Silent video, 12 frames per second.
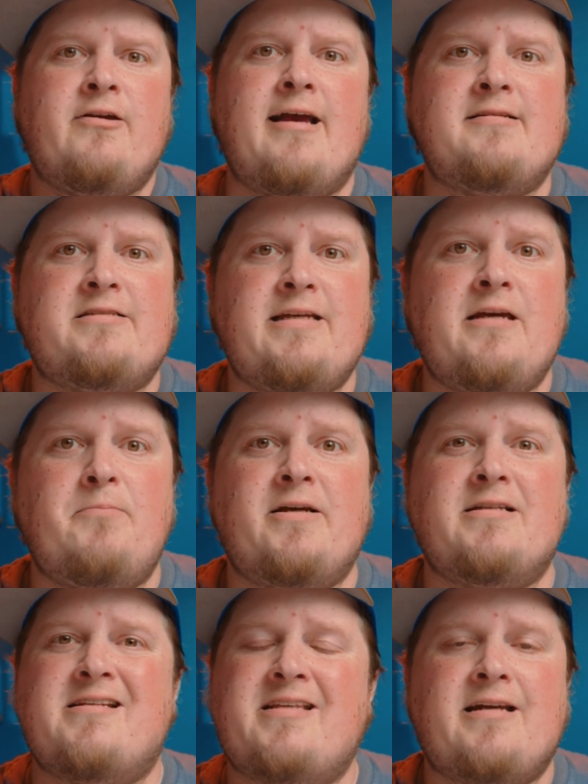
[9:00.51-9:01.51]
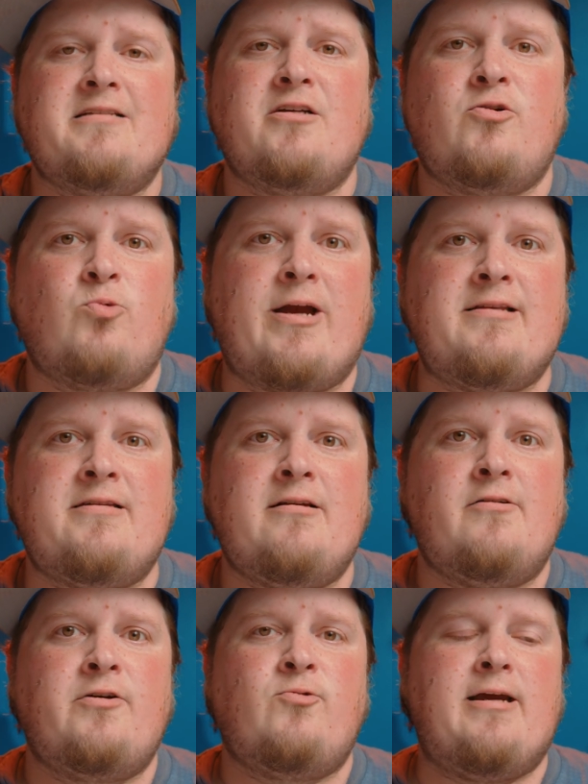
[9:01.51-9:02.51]
you guys see it because I think it's a great
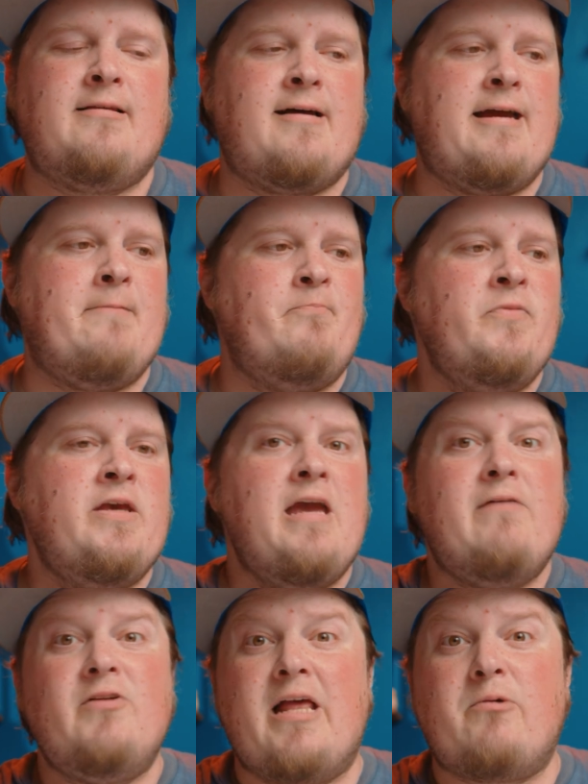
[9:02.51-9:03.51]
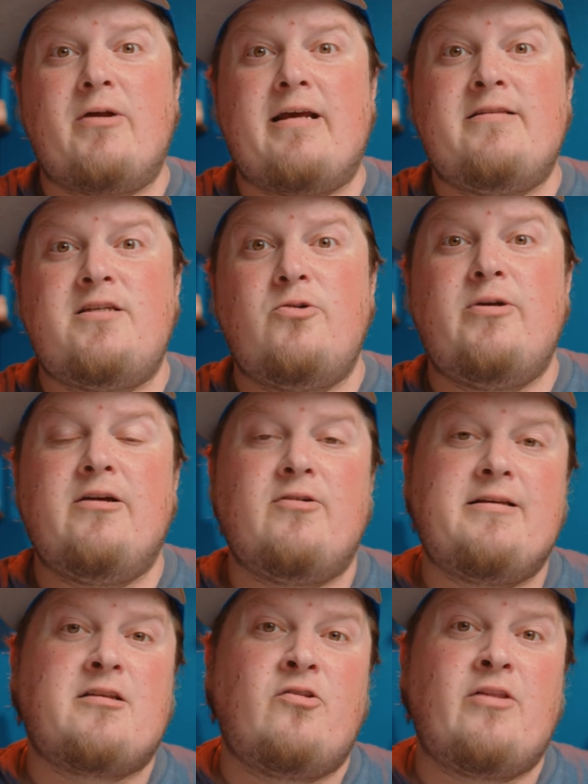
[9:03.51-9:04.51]
deal and a great light. If you like what I do here, hit the